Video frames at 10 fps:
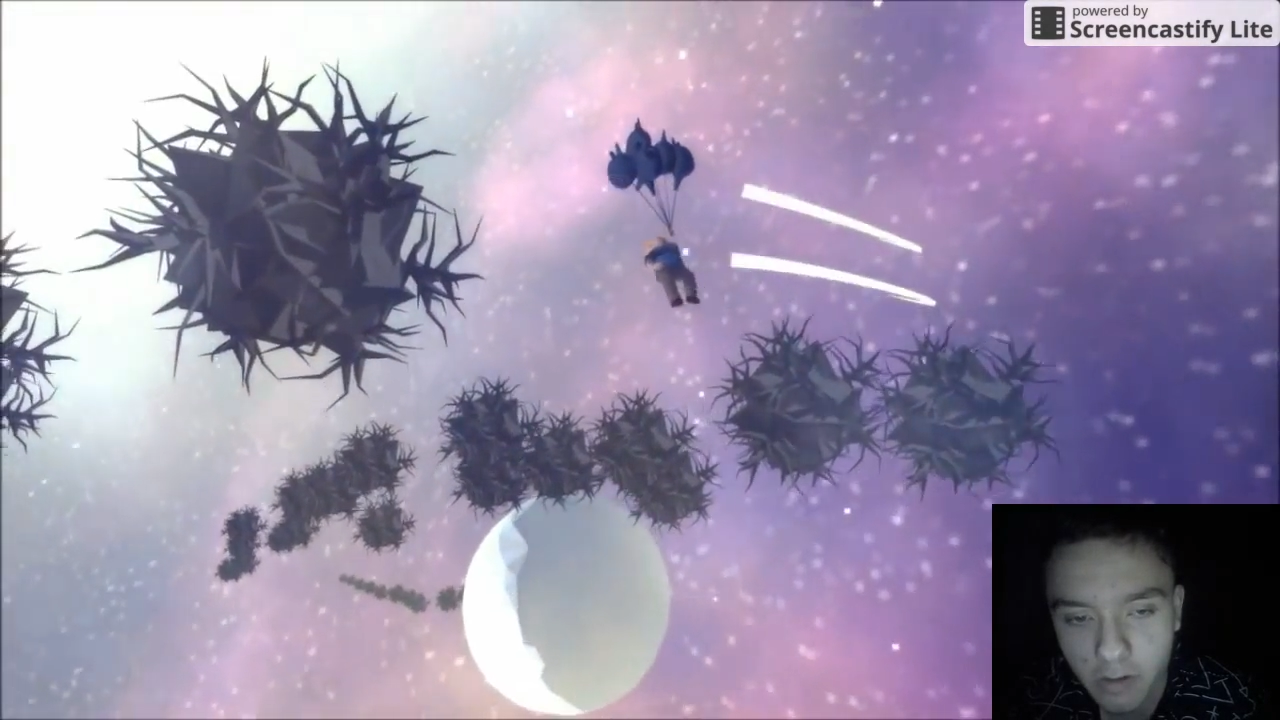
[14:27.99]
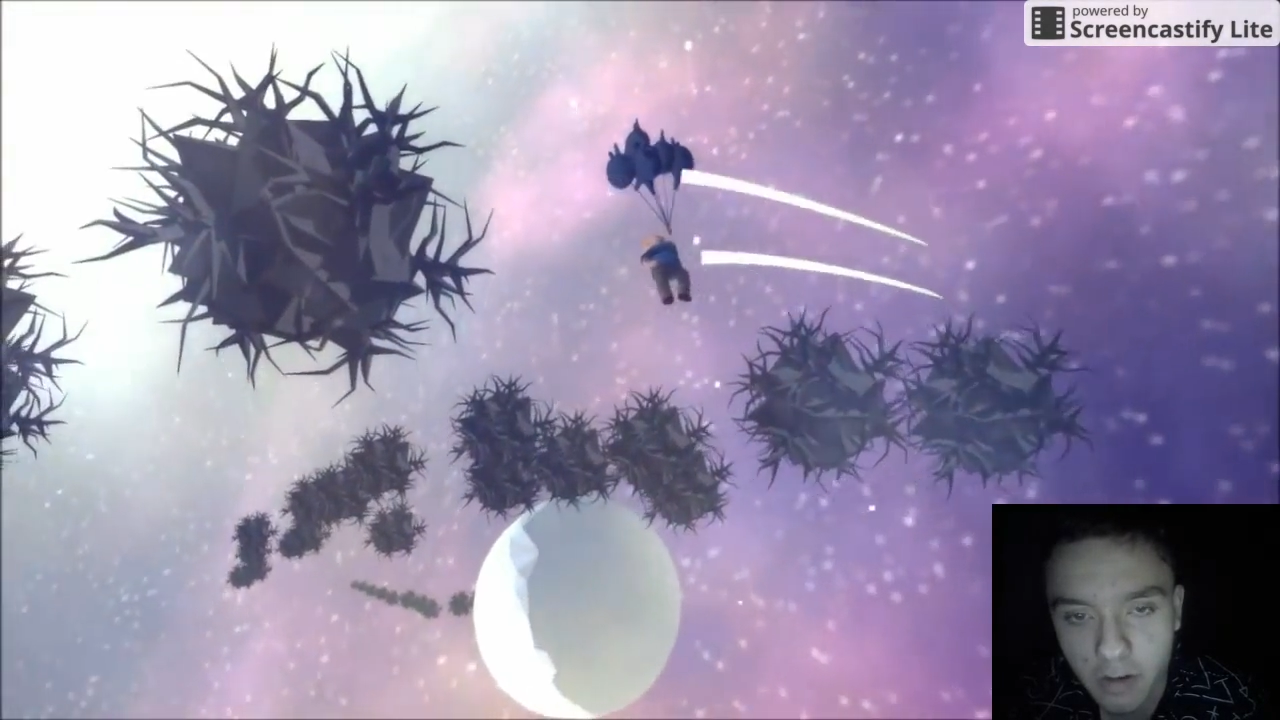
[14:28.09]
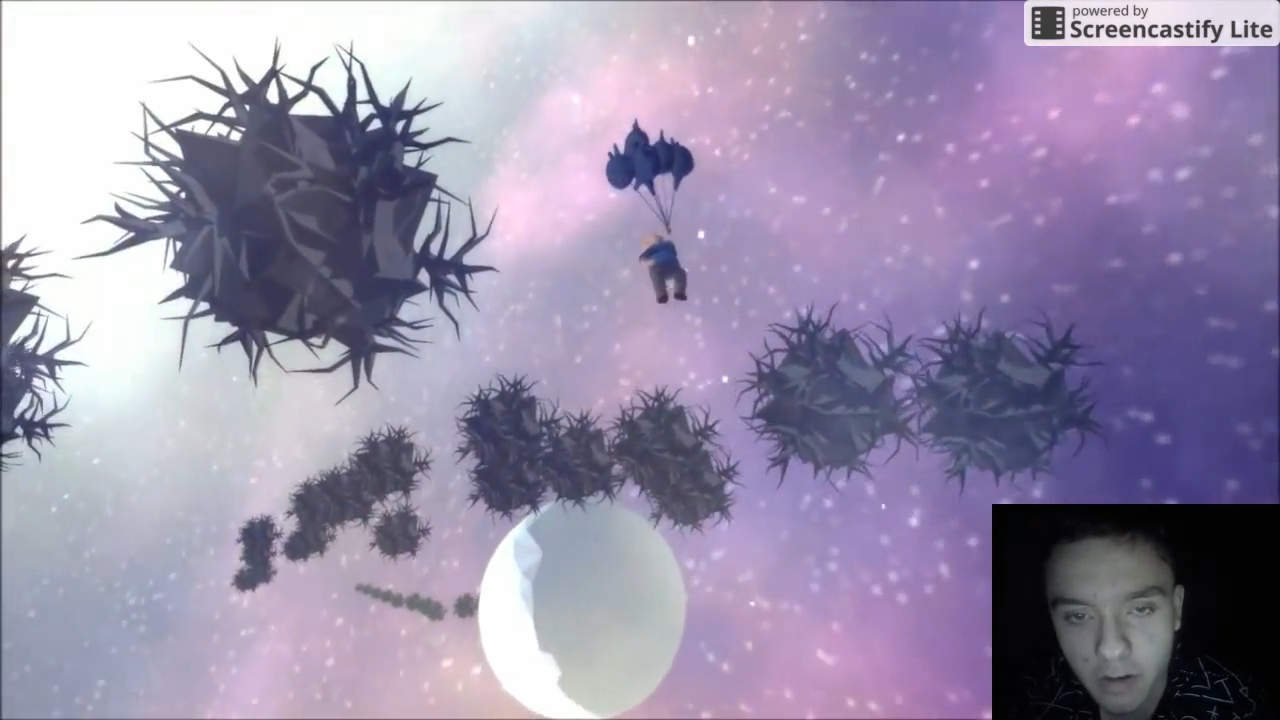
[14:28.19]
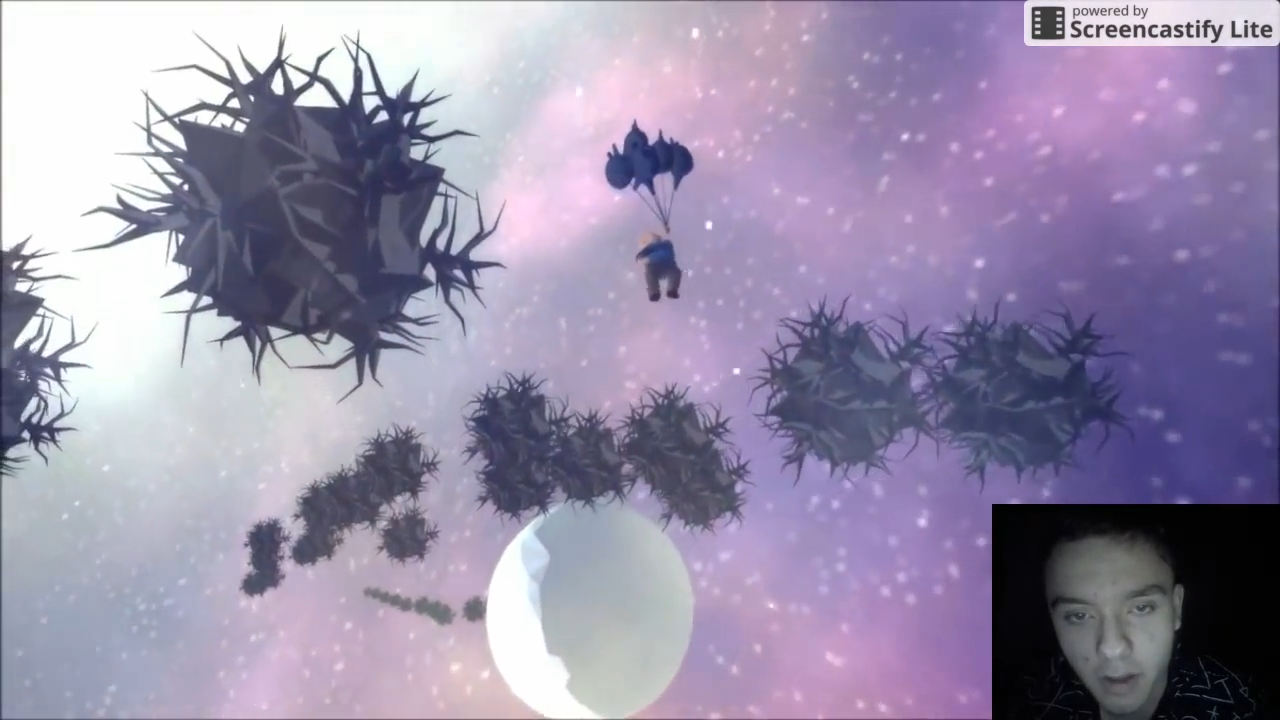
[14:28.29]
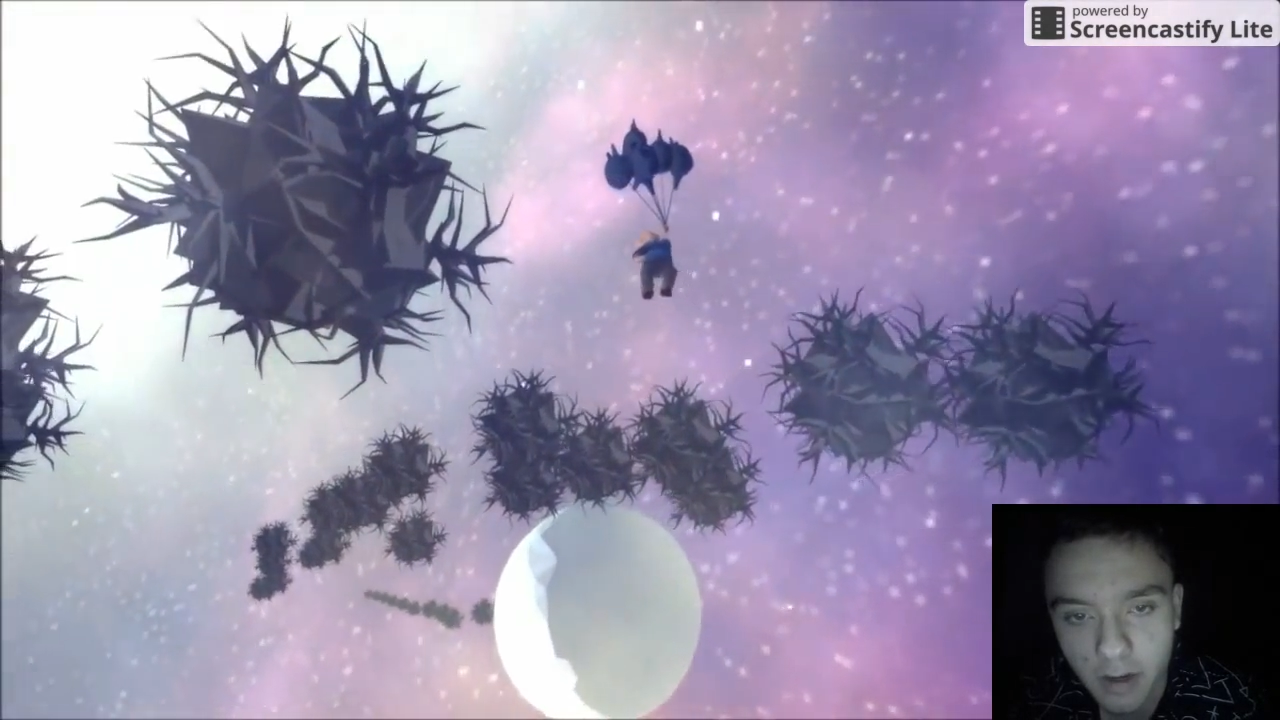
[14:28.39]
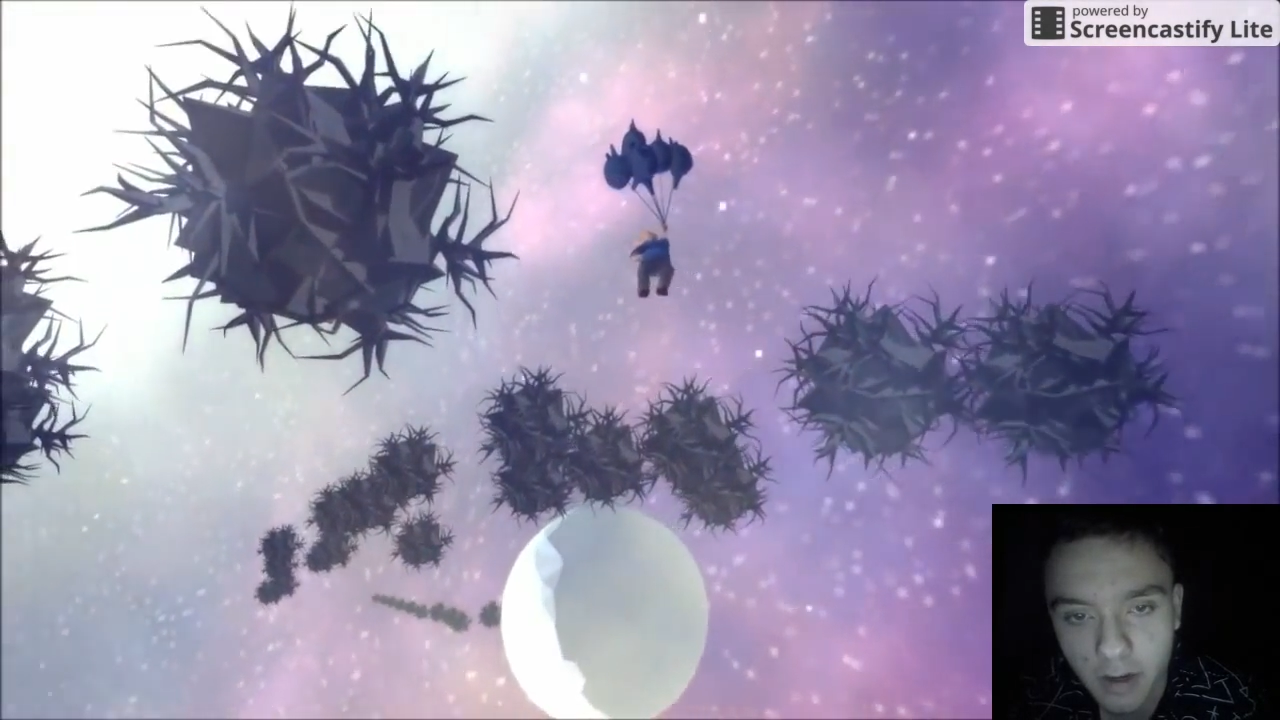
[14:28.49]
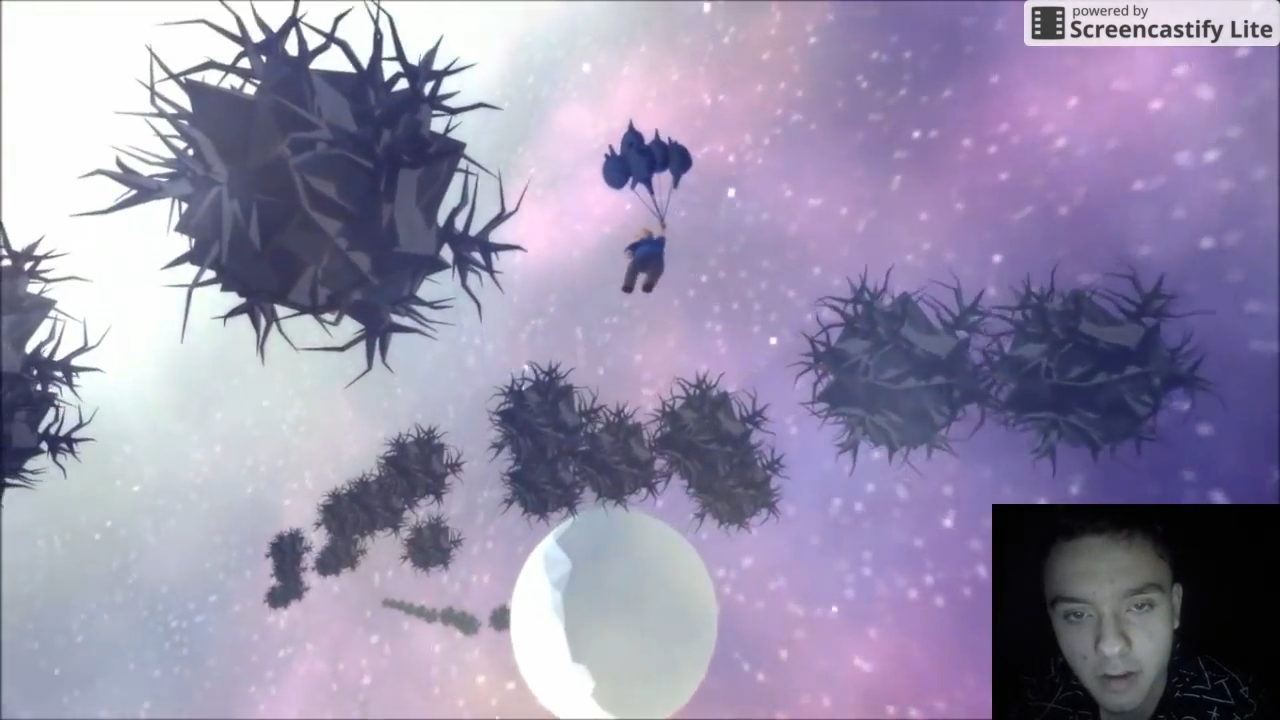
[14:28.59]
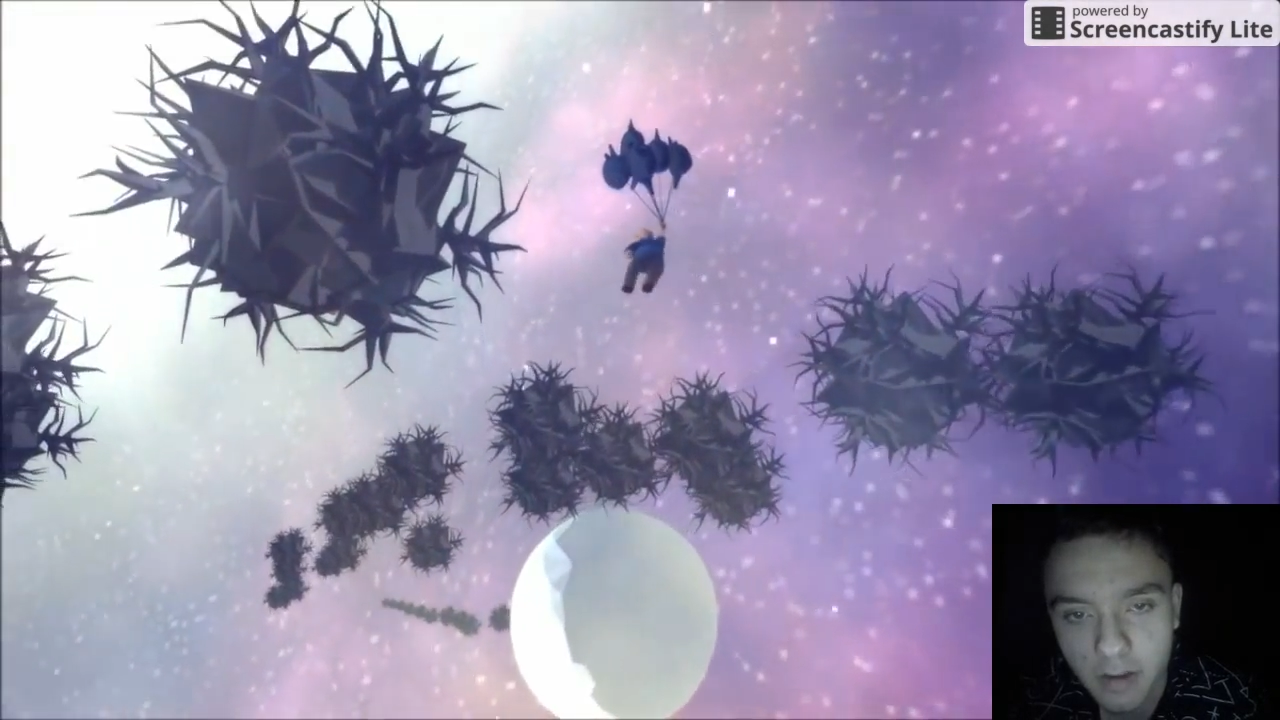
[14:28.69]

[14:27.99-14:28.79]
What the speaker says: good thing.